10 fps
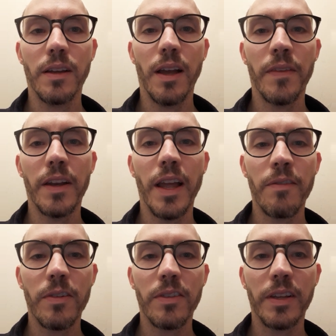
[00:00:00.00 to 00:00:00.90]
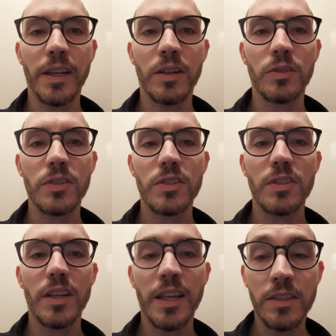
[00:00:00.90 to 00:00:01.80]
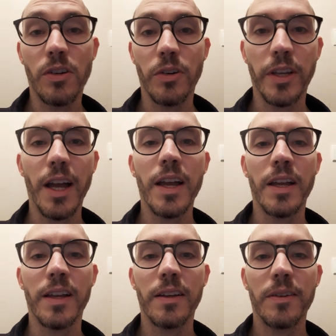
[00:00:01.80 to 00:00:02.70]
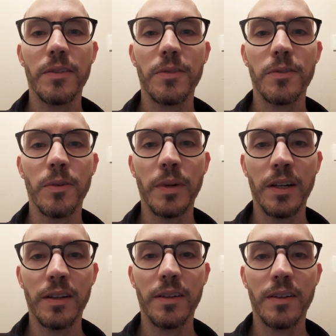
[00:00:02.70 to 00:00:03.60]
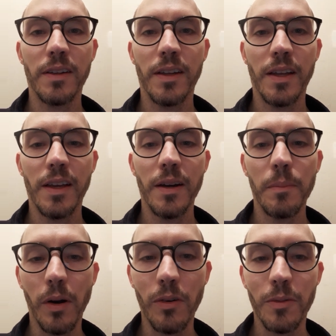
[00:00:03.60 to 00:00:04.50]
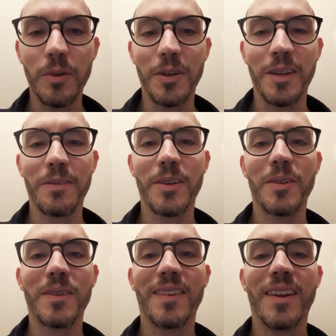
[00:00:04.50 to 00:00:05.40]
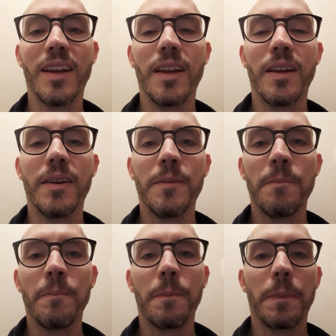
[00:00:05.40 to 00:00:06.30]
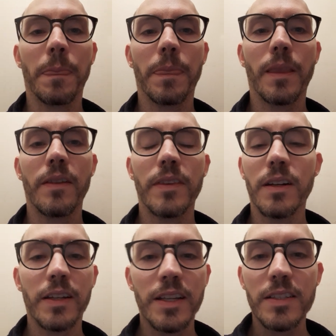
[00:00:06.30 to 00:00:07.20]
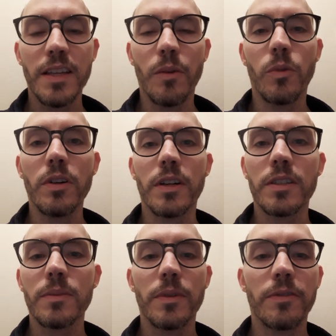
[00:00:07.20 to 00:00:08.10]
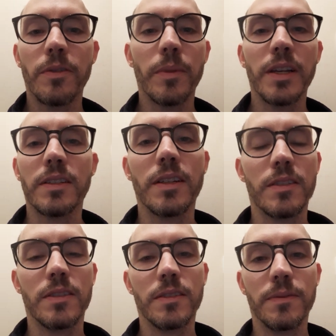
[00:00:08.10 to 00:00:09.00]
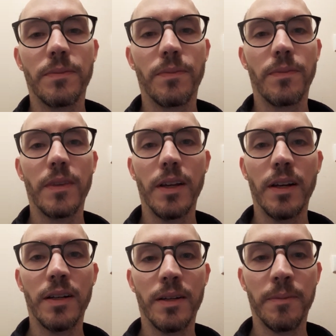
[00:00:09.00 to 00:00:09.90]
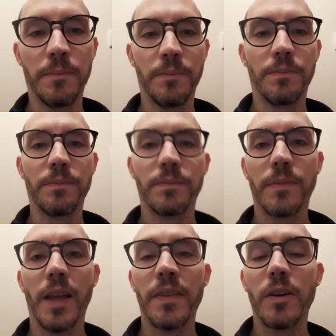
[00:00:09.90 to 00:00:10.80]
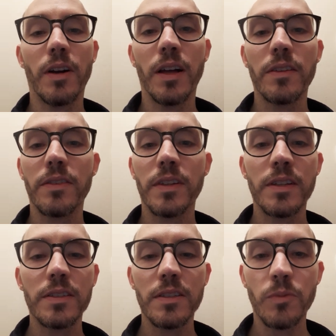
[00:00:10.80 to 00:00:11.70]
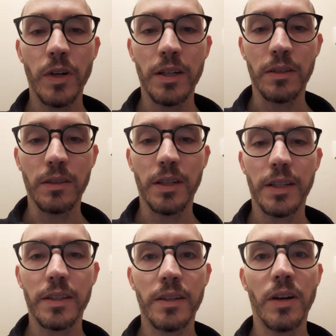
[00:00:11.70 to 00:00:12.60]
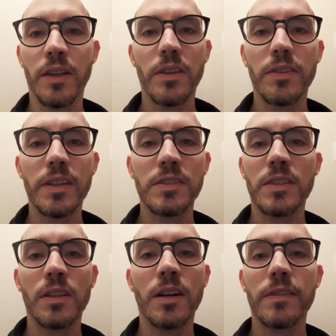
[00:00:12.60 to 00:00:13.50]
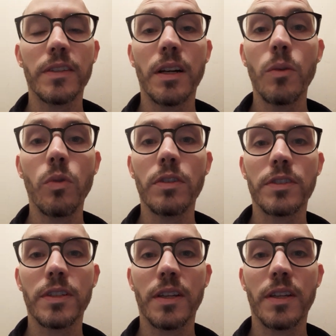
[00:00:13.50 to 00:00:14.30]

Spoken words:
and that everything else is okay from a moral point of view, then I guess that works. But for me, it doesn't. And there are other things as well. Like, there are other things in life that I want.